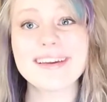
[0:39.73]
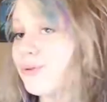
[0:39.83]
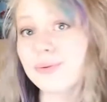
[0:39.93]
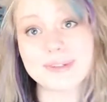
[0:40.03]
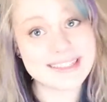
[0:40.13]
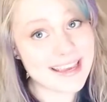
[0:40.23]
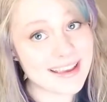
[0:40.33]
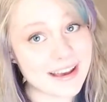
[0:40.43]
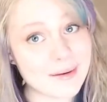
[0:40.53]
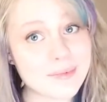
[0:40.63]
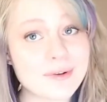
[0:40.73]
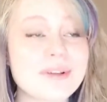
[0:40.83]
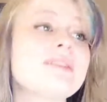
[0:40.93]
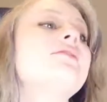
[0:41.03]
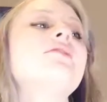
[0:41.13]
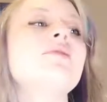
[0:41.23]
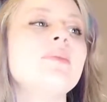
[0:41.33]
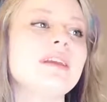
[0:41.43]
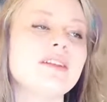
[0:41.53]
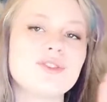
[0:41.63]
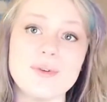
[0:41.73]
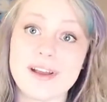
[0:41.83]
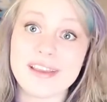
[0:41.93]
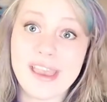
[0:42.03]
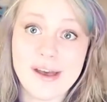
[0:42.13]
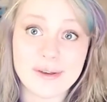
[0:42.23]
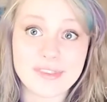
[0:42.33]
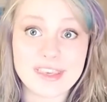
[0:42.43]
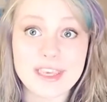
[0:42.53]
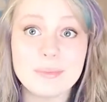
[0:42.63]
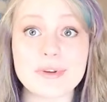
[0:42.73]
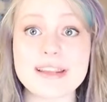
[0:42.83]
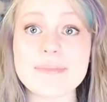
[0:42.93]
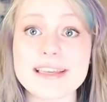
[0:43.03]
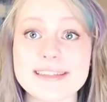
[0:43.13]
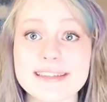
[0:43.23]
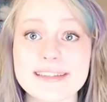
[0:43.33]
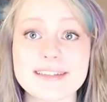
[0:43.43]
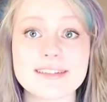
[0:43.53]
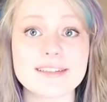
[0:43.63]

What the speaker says: today I'm going to be trying out the Pretty Basic